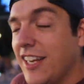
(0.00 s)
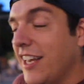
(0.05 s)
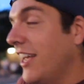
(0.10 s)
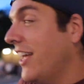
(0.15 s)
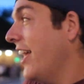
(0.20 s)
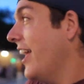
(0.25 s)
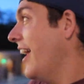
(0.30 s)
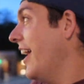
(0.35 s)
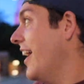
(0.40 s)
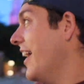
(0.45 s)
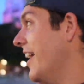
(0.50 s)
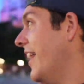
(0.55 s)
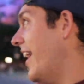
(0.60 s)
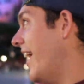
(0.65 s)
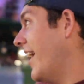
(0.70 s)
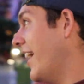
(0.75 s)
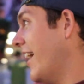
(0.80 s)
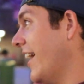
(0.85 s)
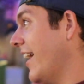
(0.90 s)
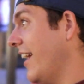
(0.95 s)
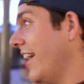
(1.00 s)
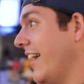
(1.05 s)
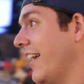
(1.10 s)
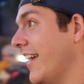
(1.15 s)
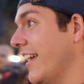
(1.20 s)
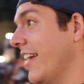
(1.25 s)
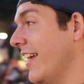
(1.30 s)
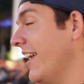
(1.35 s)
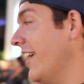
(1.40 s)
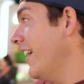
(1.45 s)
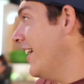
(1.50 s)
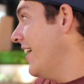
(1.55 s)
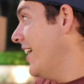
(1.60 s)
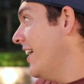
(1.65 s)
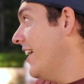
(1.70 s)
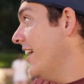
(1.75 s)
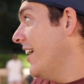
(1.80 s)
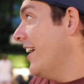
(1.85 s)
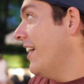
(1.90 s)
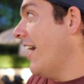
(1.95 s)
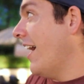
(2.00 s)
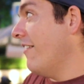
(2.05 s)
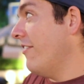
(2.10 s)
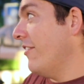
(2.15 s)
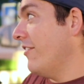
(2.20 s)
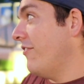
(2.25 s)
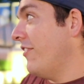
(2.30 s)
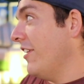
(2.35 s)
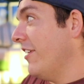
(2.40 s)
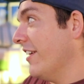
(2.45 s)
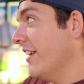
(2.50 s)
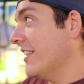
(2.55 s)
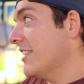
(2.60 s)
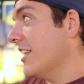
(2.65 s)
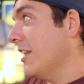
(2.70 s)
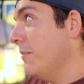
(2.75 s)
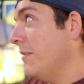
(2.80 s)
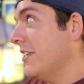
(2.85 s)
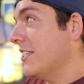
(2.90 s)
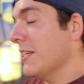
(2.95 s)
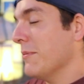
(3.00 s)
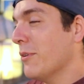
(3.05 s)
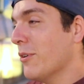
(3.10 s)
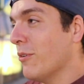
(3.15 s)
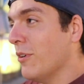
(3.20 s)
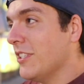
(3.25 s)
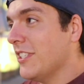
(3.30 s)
and I have a feeling it's gonna be similar.